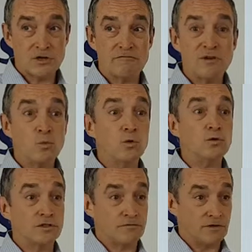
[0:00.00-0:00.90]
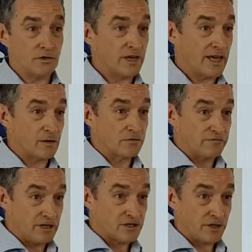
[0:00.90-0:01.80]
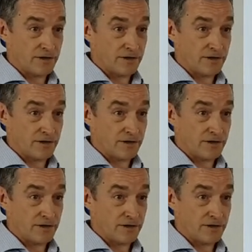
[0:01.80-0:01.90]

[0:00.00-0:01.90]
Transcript: and are rewarded for looking out for each